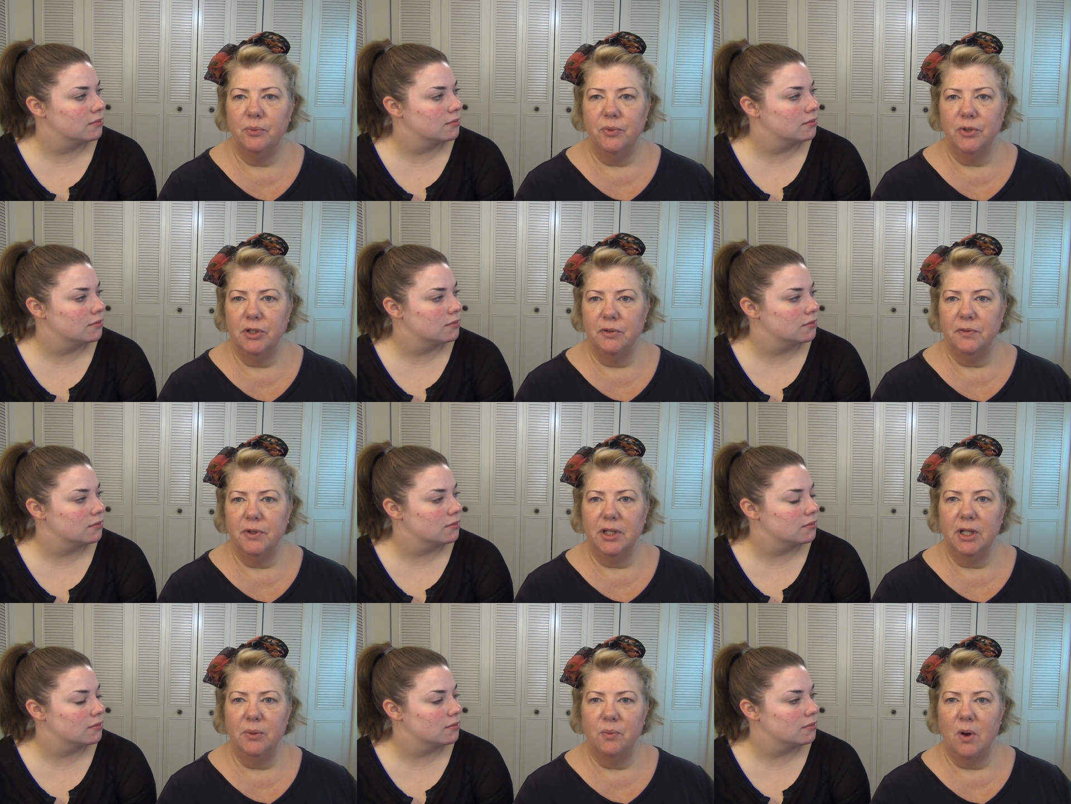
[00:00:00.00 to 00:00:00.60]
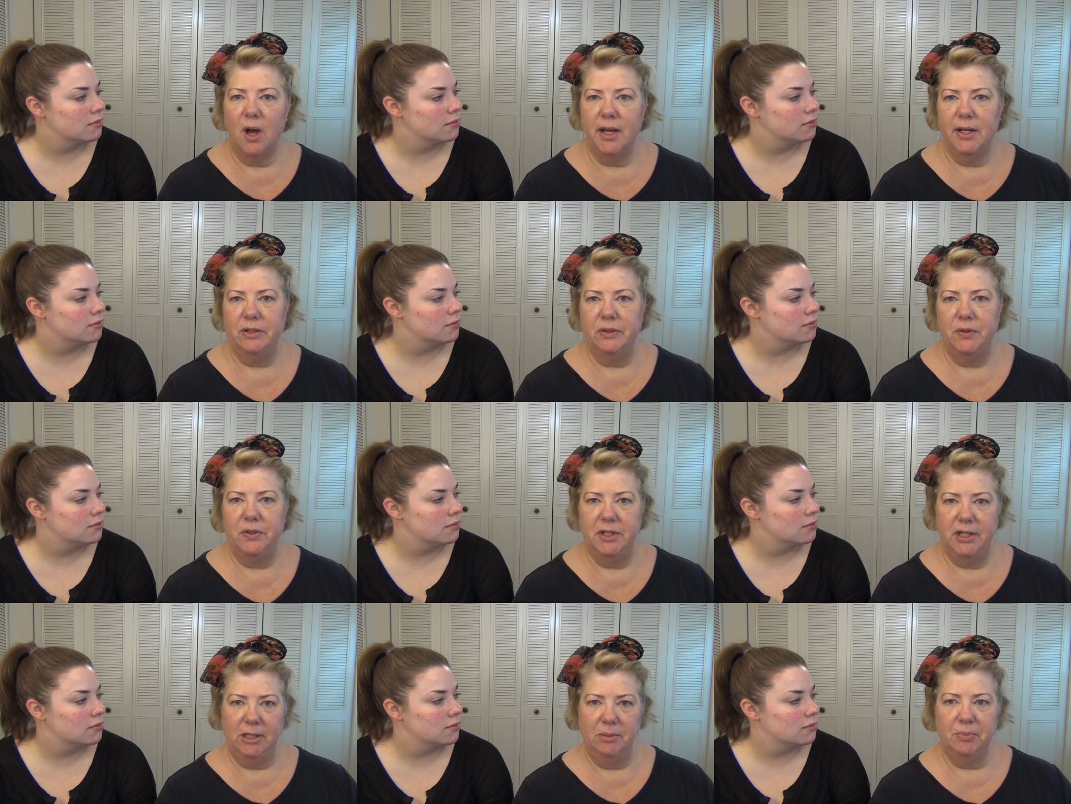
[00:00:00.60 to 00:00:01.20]
Speaker 1: when you really want
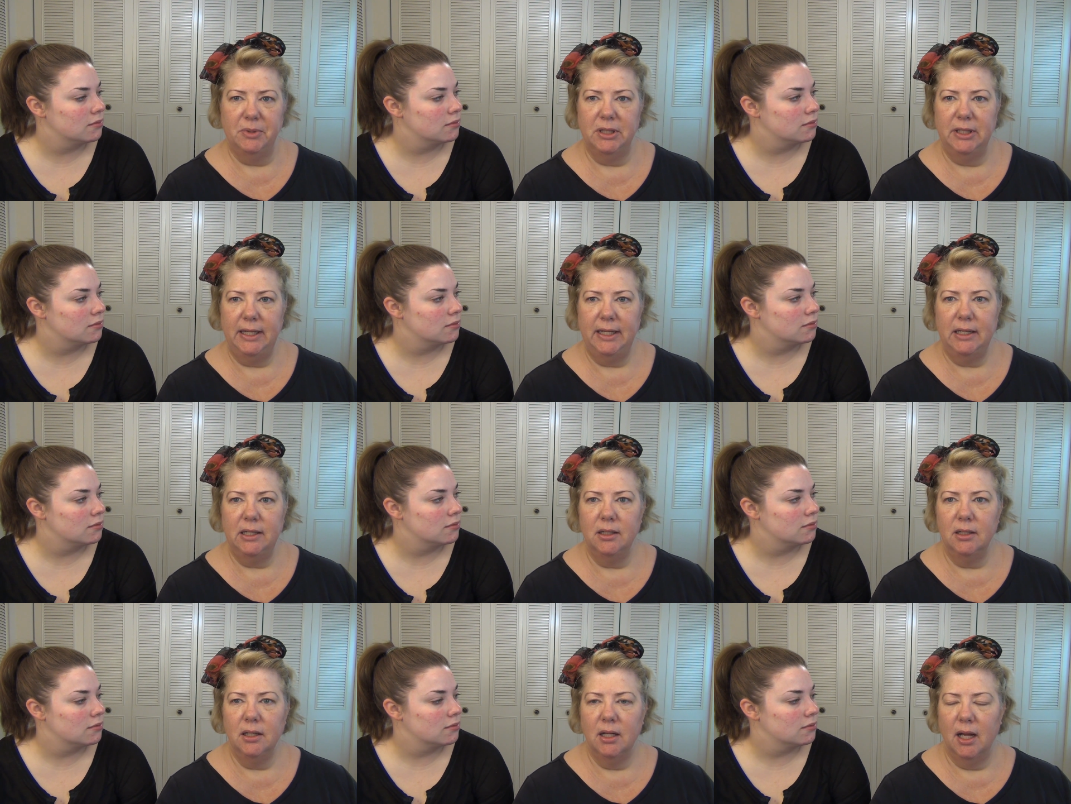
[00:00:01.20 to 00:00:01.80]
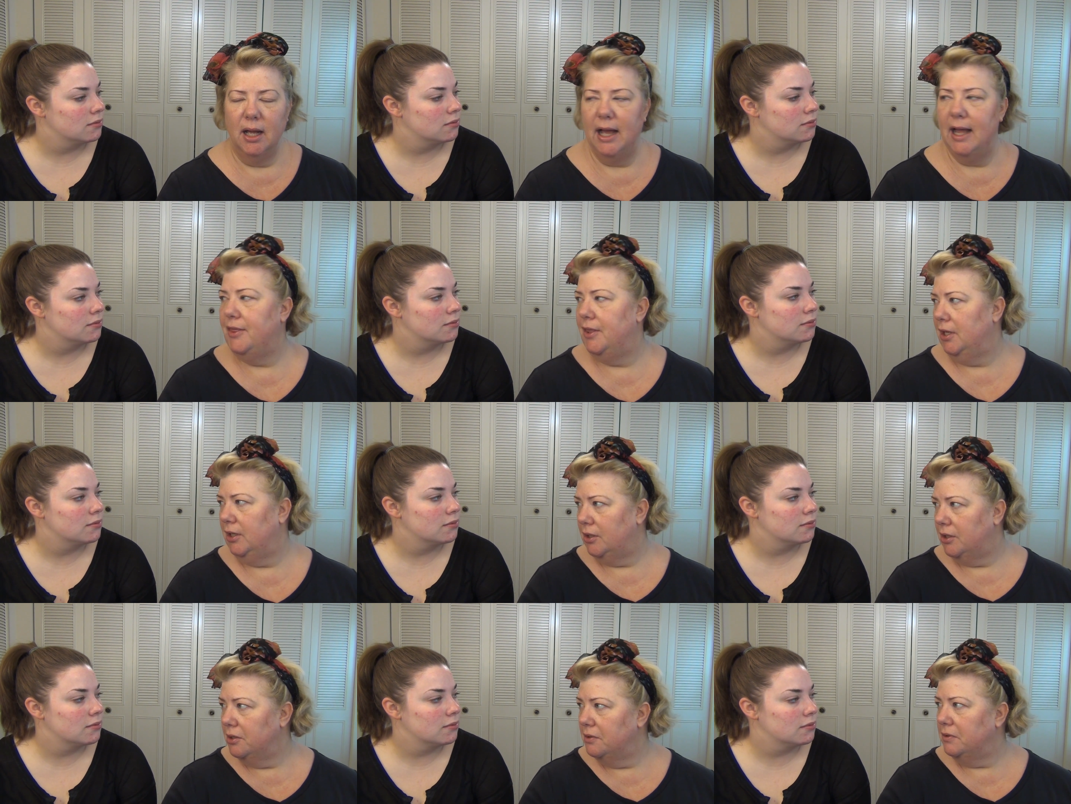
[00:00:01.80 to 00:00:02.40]
to deep clean, I
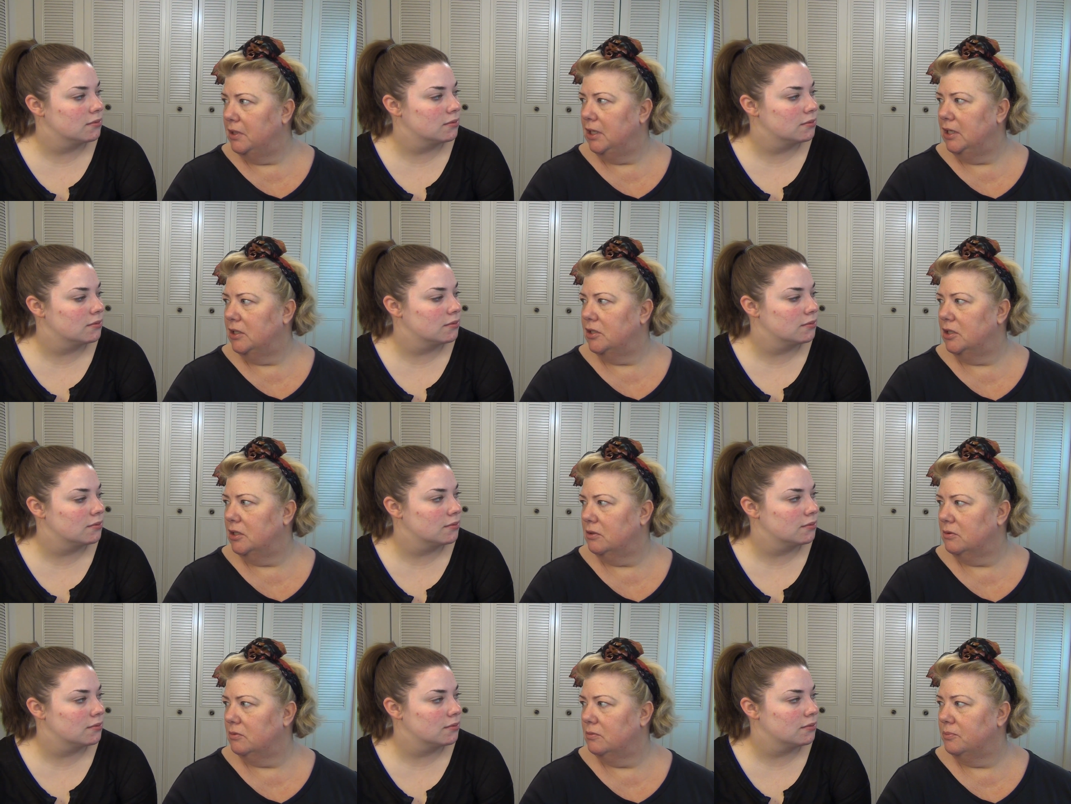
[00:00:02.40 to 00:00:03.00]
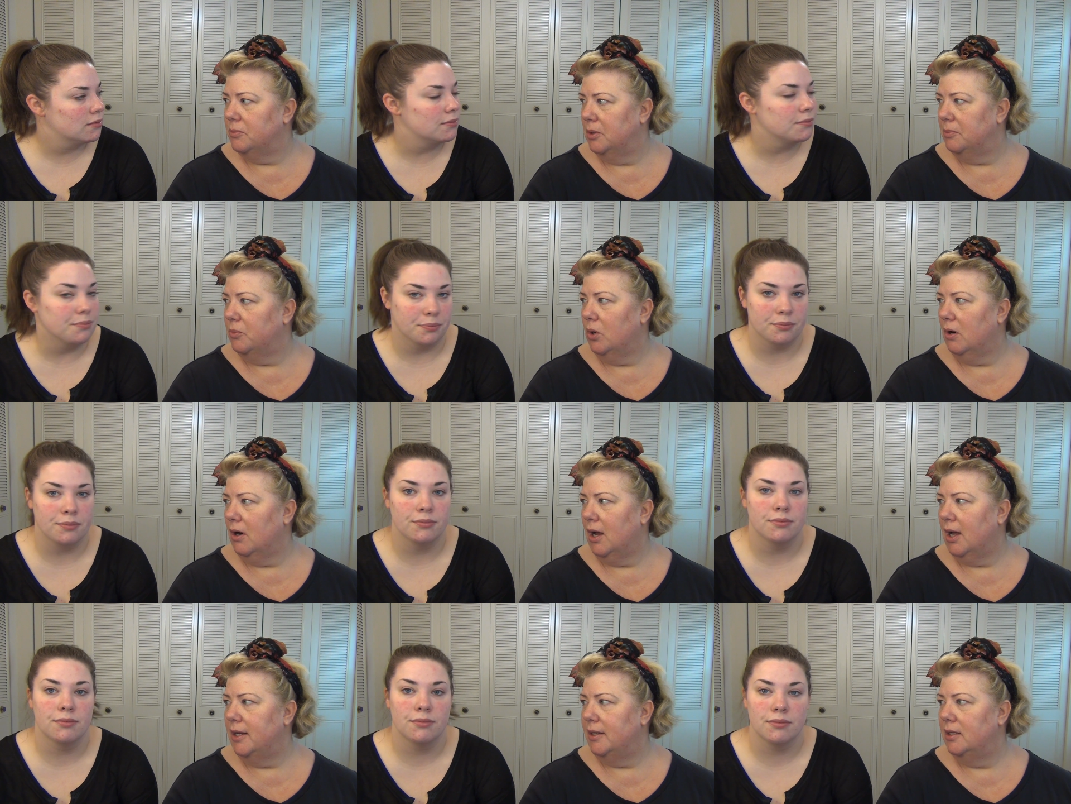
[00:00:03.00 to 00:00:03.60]
think you need to put
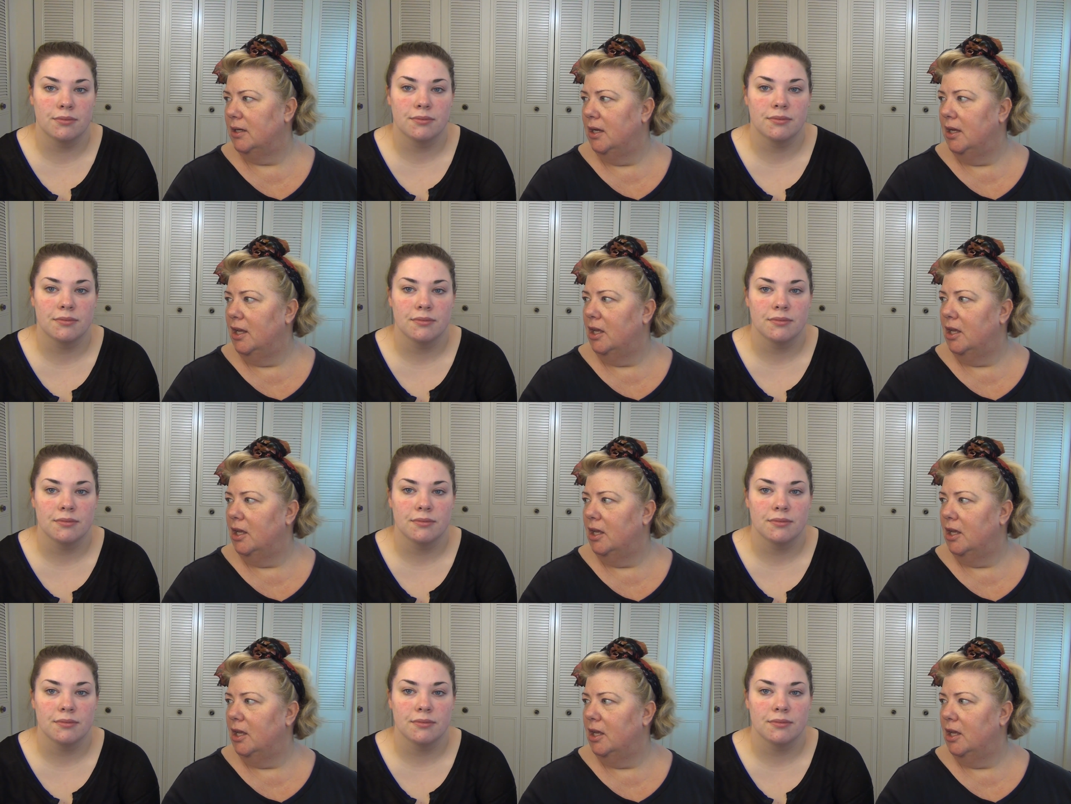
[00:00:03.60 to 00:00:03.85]
more on.